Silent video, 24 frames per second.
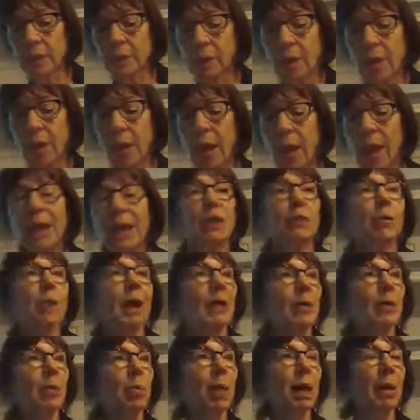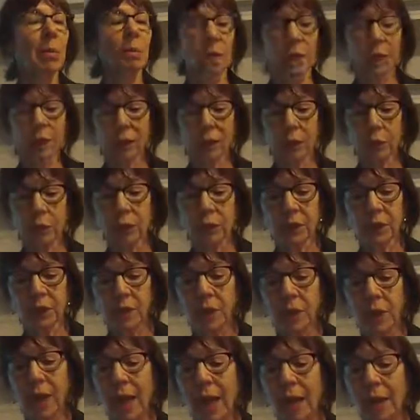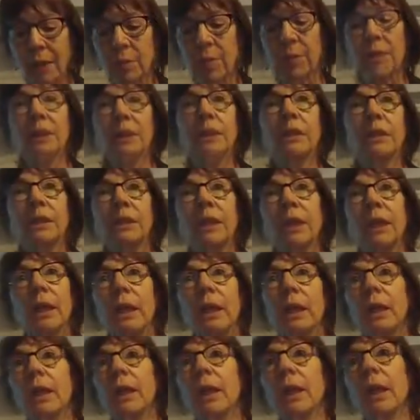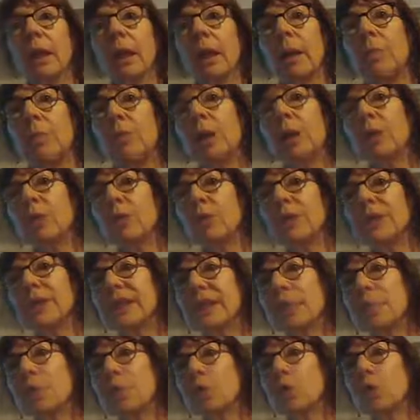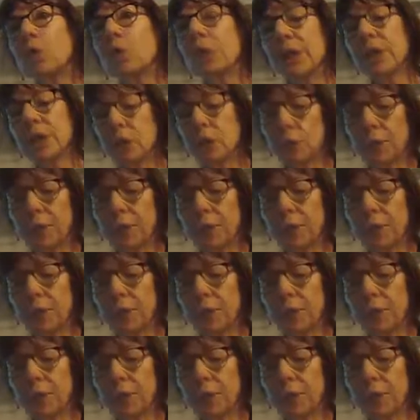apply to other public service departments. But there are some critical